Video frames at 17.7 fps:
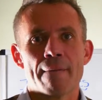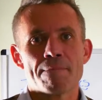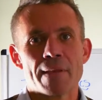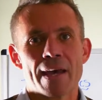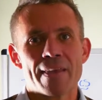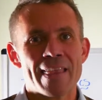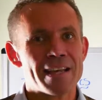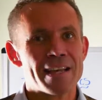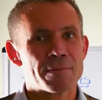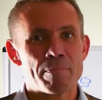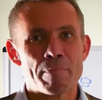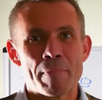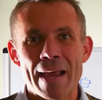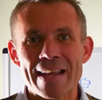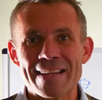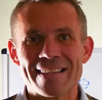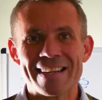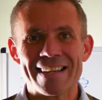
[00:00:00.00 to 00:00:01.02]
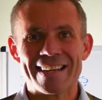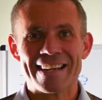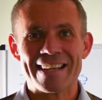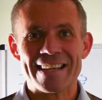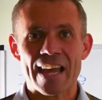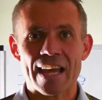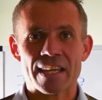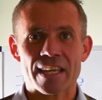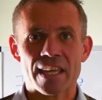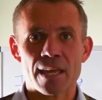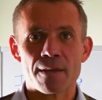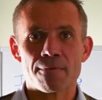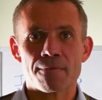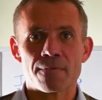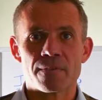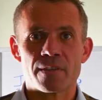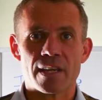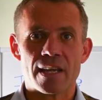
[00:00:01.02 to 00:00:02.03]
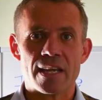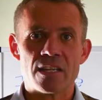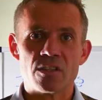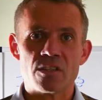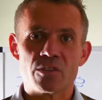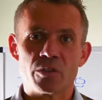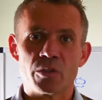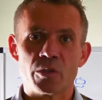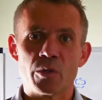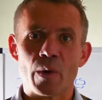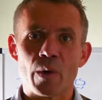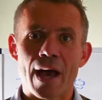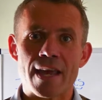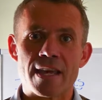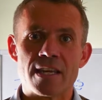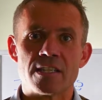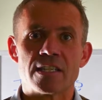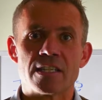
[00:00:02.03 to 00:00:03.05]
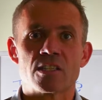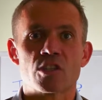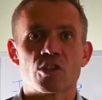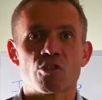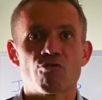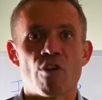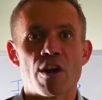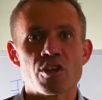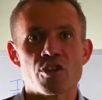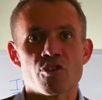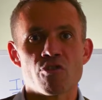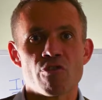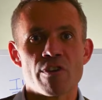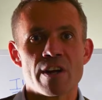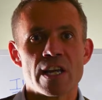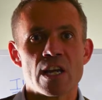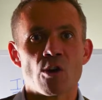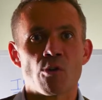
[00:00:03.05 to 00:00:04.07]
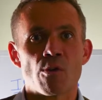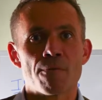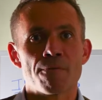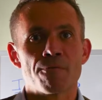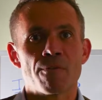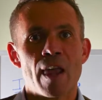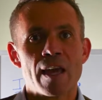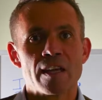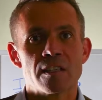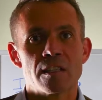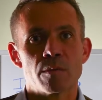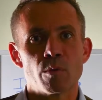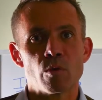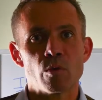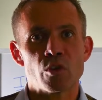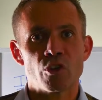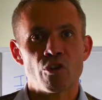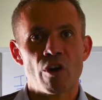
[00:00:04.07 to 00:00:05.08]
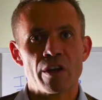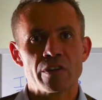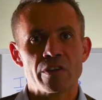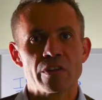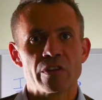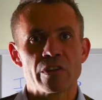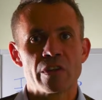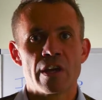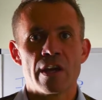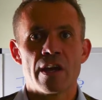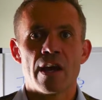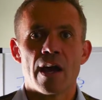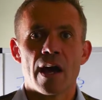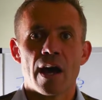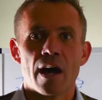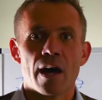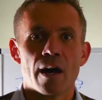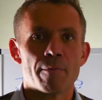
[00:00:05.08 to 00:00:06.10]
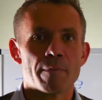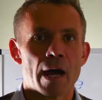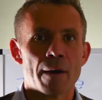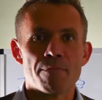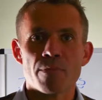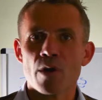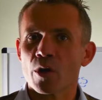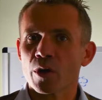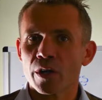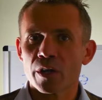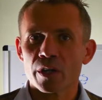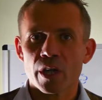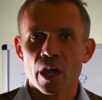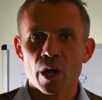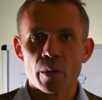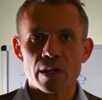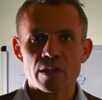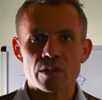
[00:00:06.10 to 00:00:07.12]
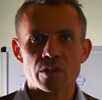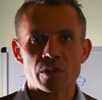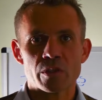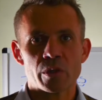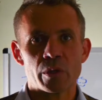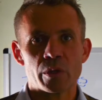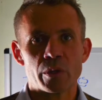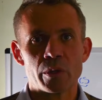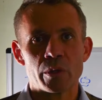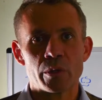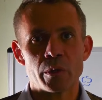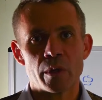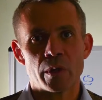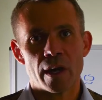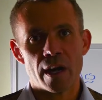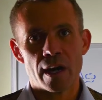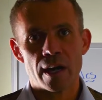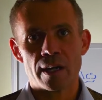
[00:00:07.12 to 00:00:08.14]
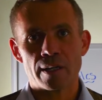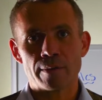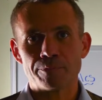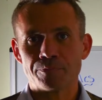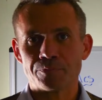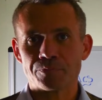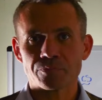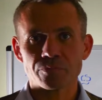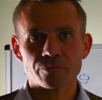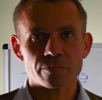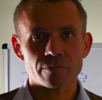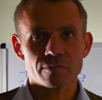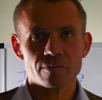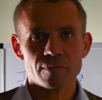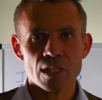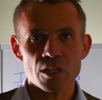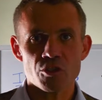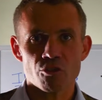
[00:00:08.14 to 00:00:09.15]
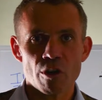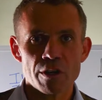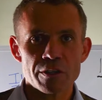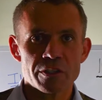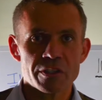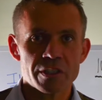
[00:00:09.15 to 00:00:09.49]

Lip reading: And that's basically a gift into a discretionary or a flexible trust. I'm not going to go into trust